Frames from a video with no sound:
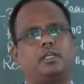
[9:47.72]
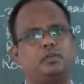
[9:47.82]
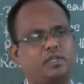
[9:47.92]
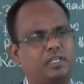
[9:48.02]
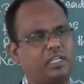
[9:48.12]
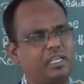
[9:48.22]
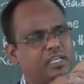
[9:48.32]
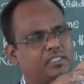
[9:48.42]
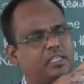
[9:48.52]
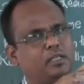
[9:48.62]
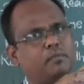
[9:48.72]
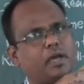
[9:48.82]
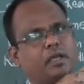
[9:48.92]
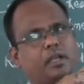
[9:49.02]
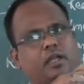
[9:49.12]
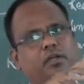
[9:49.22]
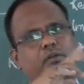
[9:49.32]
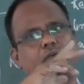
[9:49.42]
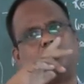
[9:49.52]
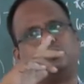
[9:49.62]
you can easily
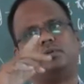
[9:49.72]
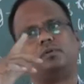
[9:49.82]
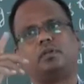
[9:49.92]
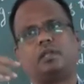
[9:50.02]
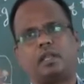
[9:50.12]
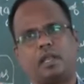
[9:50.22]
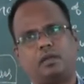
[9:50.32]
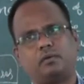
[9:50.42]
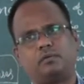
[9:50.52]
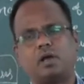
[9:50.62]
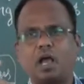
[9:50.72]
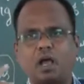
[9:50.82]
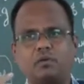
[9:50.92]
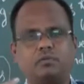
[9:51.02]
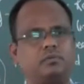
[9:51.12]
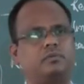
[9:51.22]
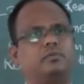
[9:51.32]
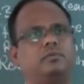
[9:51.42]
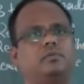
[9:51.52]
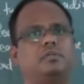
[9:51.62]
migrate to narrative. How?
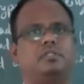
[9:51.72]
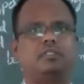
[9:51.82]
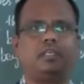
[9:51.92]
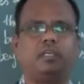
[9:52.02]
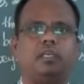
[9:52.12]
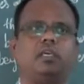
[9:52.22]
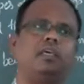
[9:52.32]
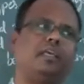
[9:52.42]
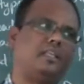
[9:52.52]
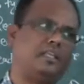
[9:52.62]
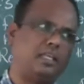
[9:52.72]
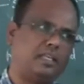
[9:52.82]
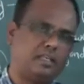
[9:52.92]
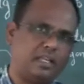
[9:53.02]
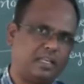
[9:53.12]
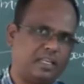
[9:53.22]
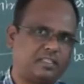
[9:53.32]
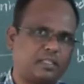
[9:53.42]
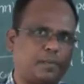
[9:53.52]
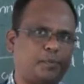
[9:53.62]
See, in
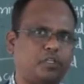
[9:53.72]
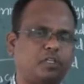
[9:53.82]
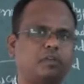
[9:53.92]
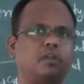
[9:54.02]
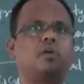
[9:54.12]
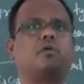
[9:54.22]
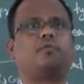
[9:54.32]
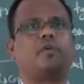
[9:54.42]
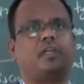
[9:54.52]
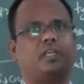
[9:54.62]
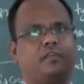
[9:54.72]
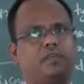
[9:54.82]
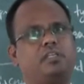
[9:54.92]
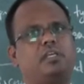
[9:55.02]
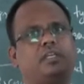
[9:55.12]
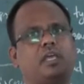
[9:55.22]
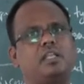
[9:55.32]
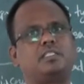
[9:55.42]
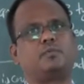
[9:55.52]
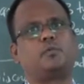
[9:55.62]
description we are giving
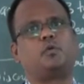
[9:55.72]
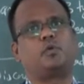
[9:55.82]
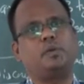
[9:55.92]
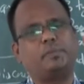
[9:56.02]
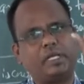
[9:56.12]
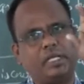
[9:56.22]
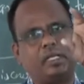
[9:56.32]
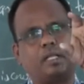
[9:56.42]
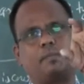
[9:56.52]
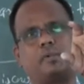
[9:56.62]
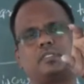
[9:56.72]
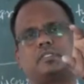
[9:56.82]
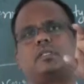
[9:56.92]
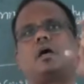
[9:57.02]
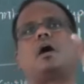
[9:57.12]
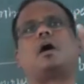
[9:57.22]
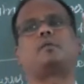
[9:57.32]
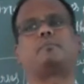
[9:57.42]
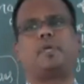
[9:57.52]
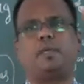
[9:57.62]
details about one particular person
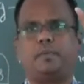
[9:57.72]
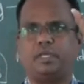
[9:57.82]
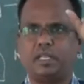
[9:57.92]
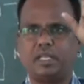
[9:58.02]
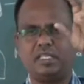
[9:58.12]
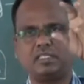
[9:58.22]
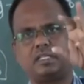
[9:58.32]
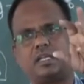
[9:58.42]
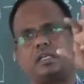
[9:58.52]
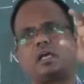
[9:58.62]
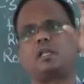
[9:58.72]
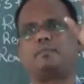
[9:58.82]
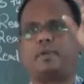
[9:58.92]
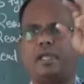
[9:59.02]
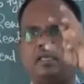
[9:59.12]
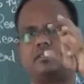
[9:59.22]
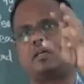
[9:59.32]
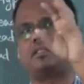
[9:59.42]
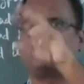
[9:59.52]
or maybe an incident or a place or